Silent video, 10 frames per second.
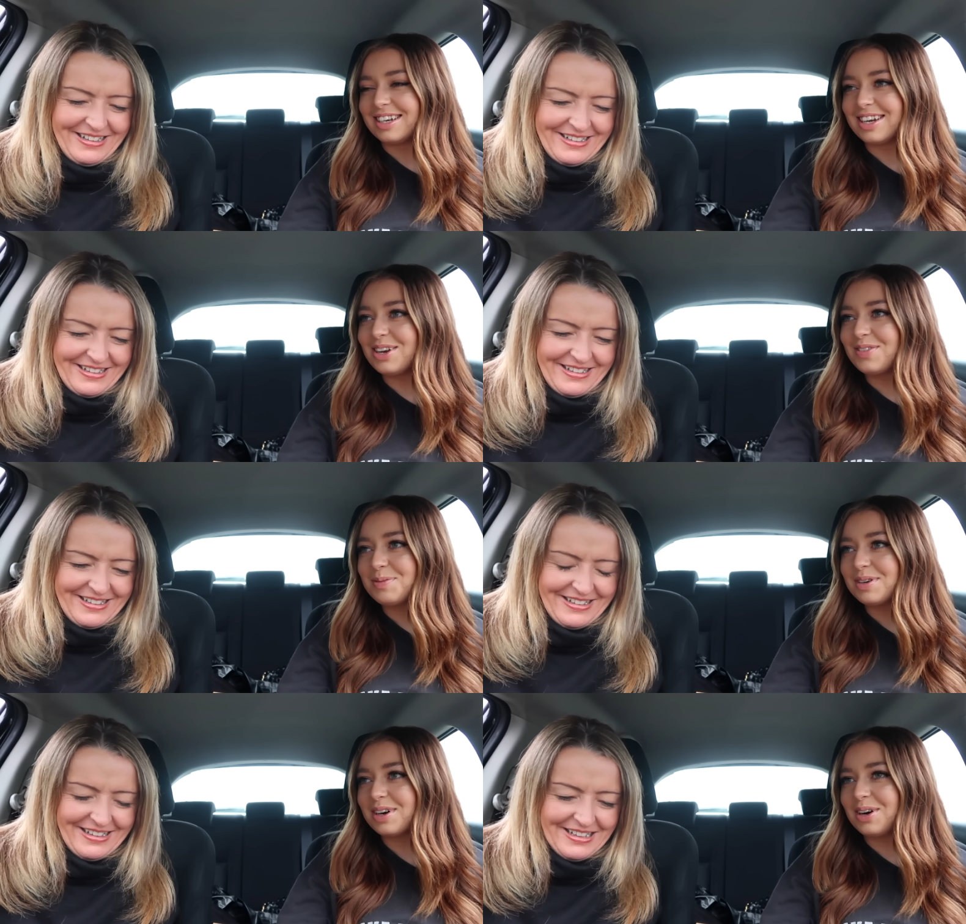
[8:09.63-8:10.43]
Speaker 1: None of
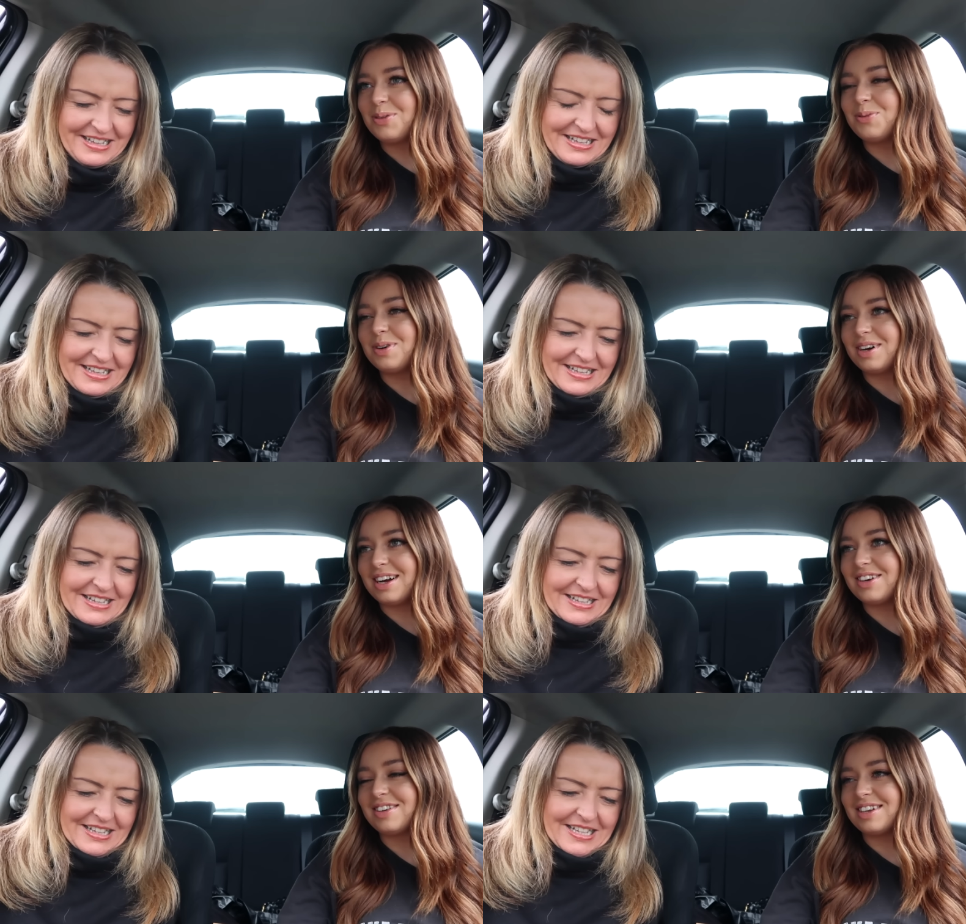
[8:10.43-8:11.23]
them. Oh, uh,
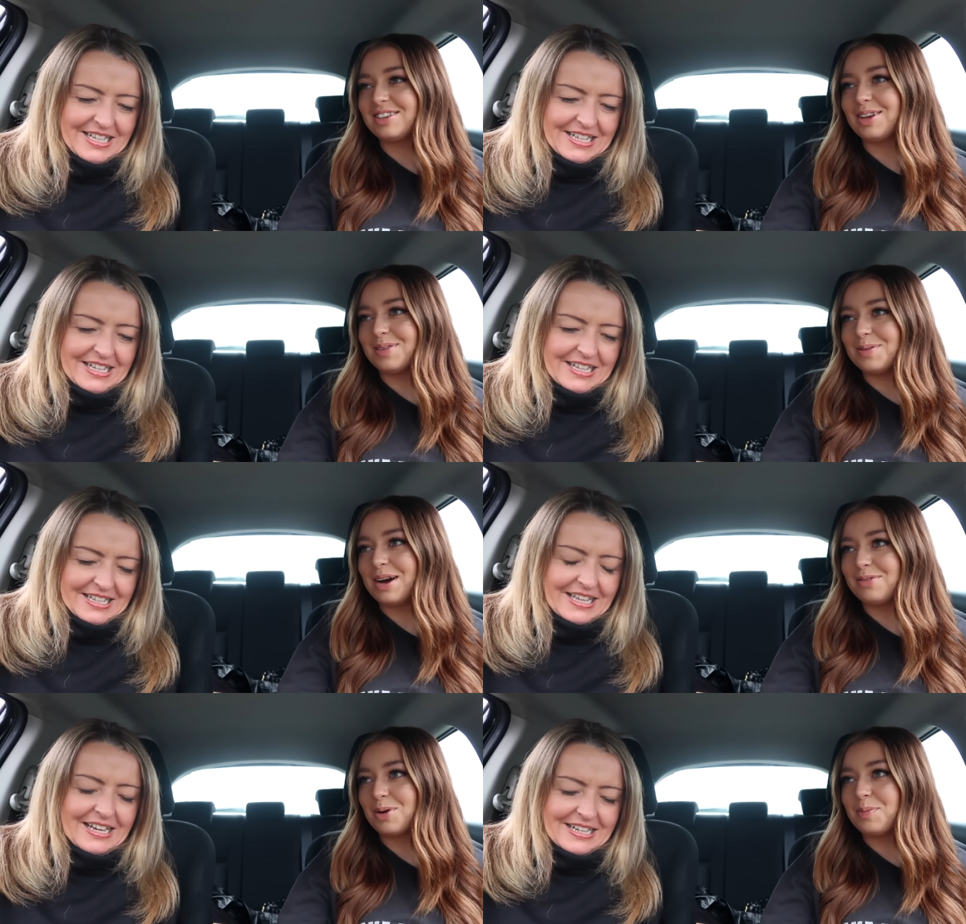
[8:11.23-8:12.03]
actually, some of them
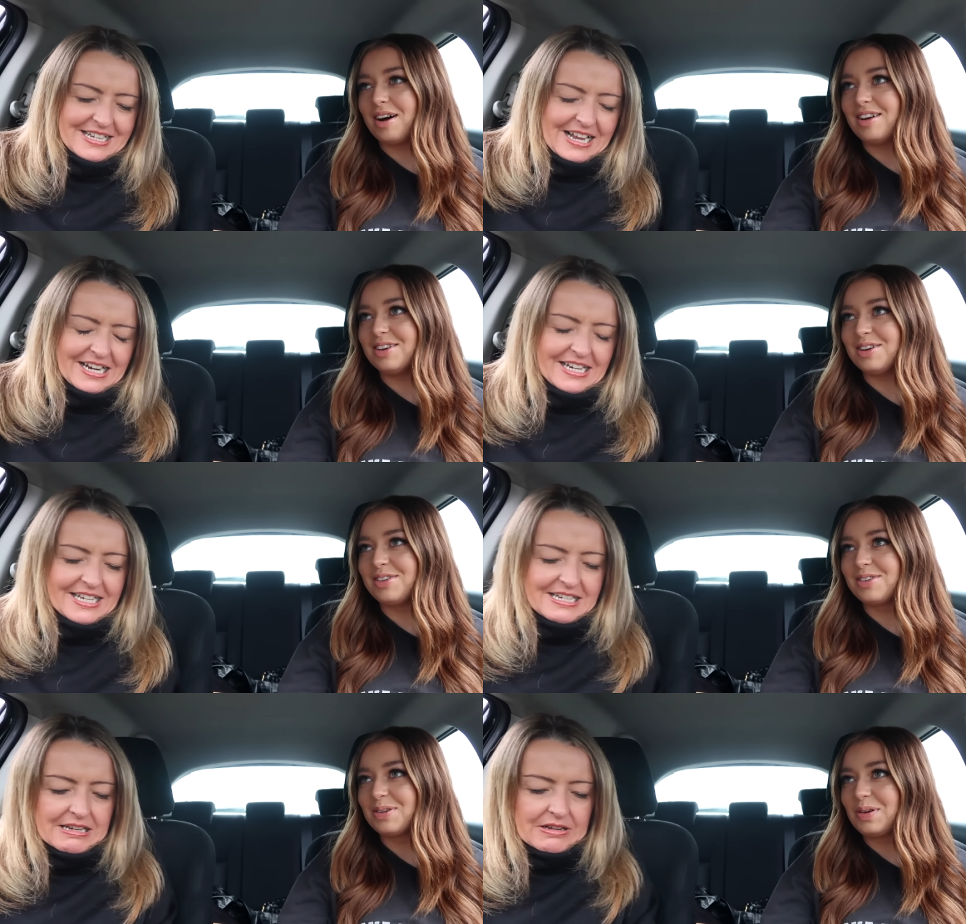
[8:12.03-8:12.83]
have. Yeah,
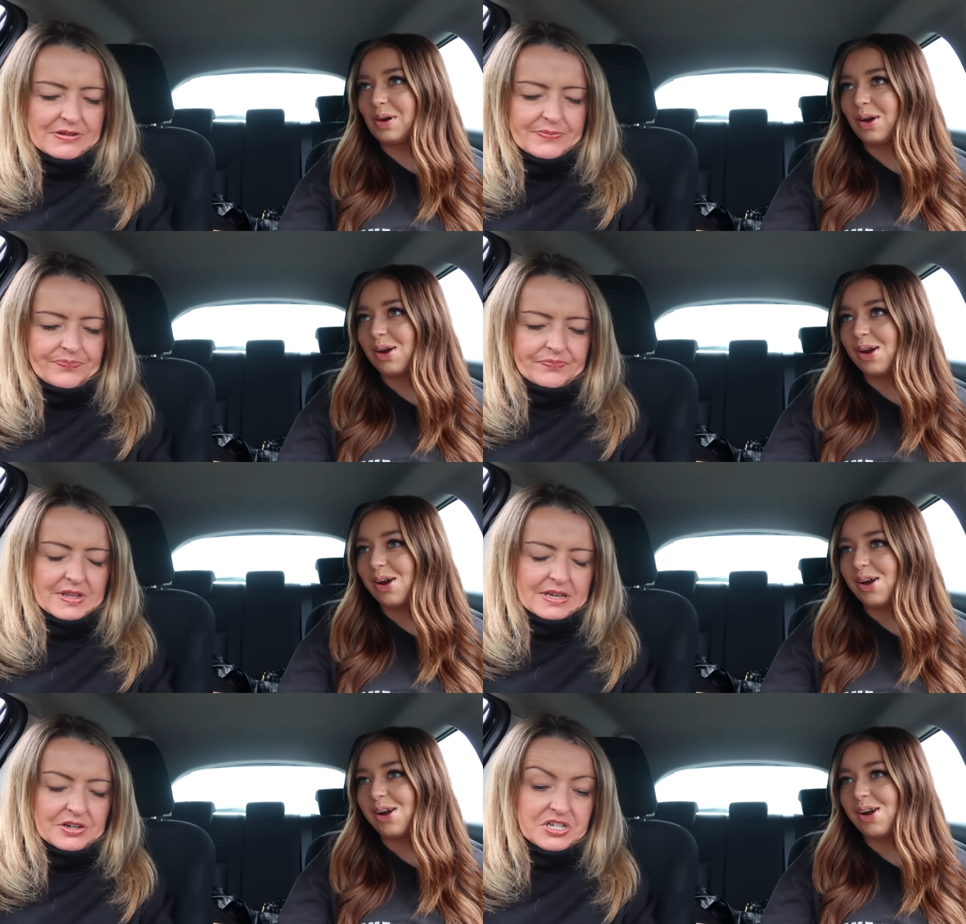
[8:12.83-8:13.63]
exactly. So,
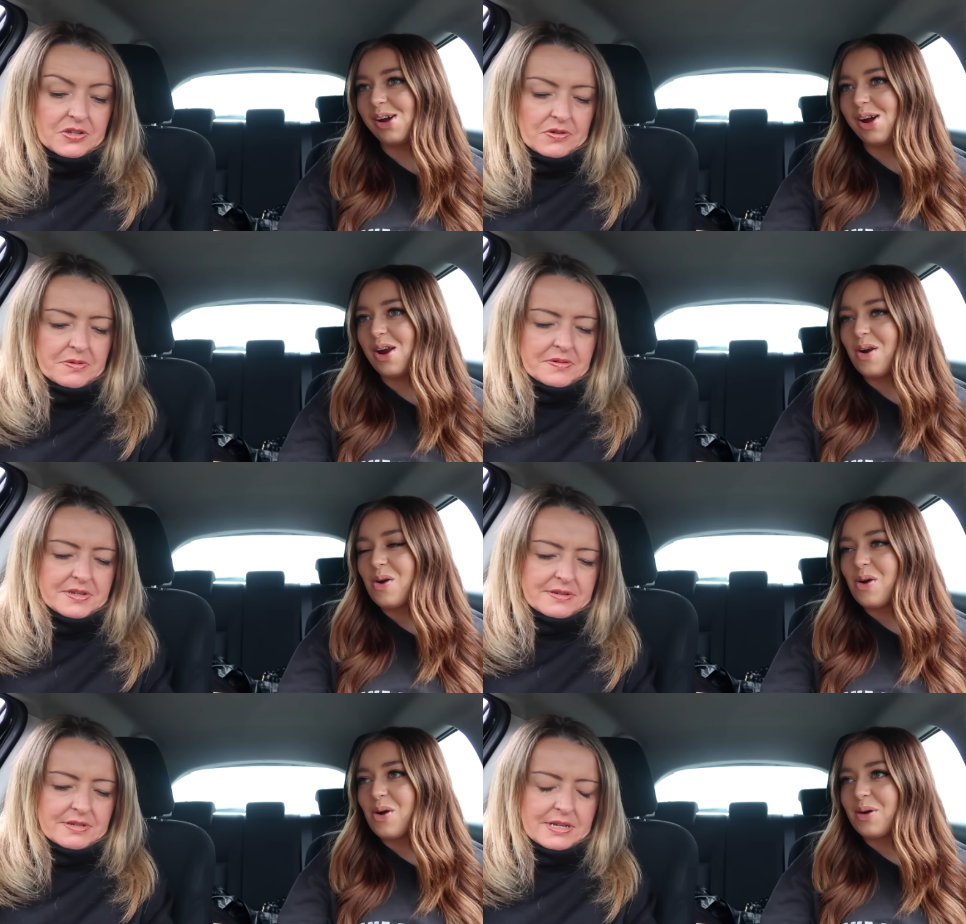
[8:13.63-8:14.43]
yeah, I just thought it
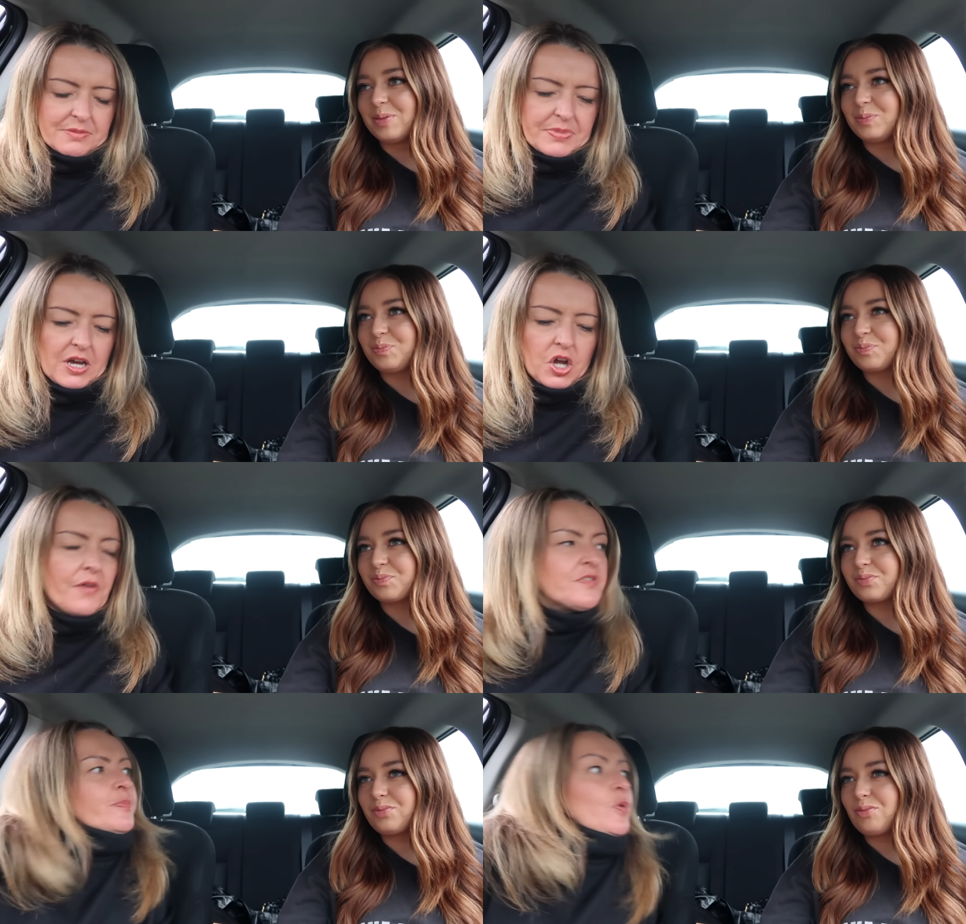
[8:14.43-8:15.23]
was yeah a bit
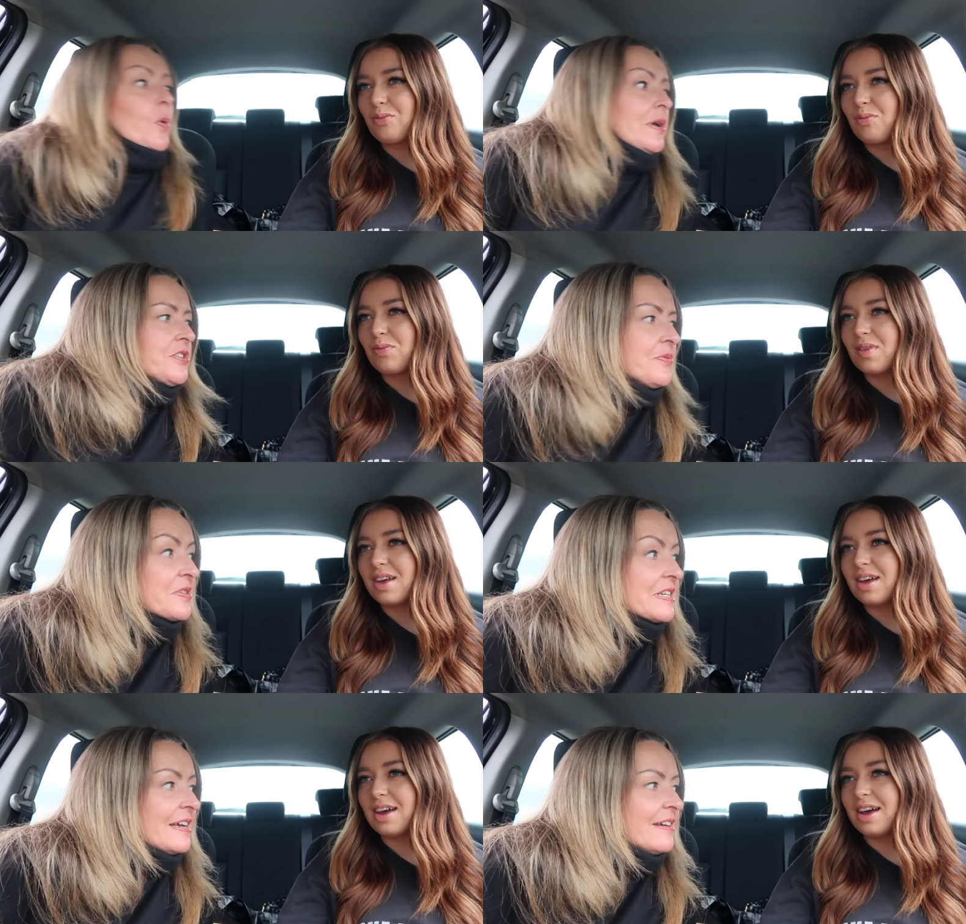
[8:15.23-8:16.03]
uncomfortable question,
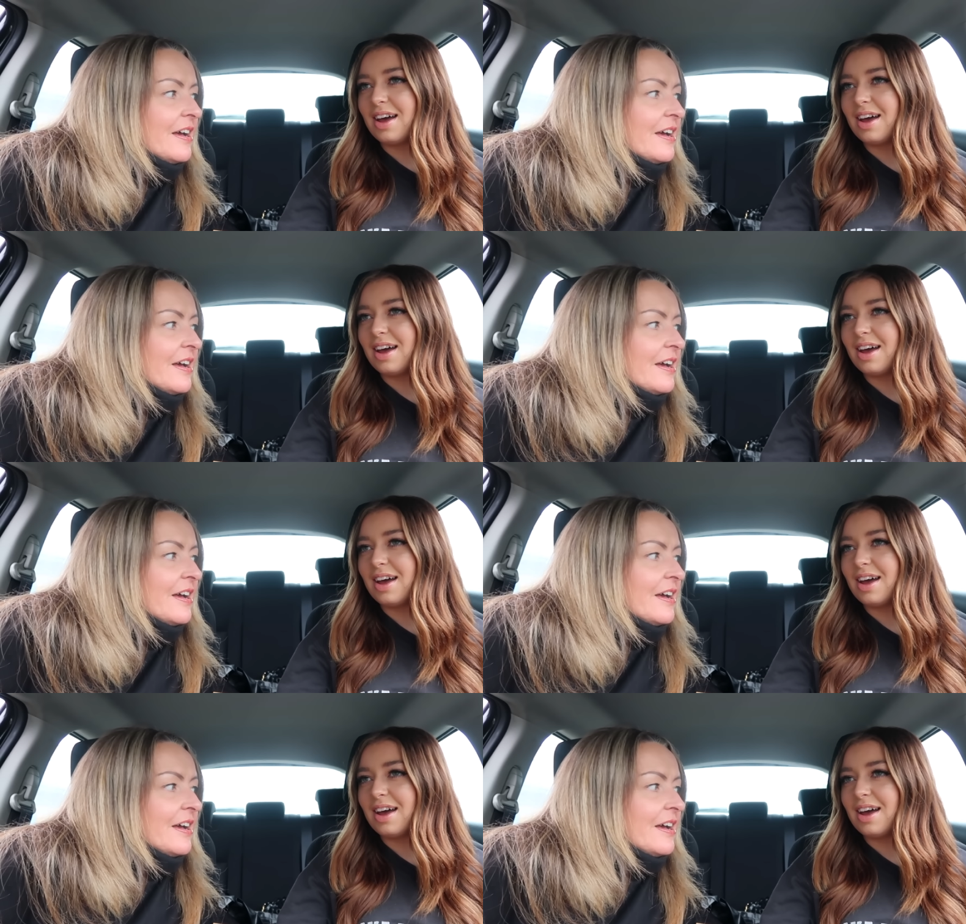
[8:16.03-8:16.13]
wasn't it?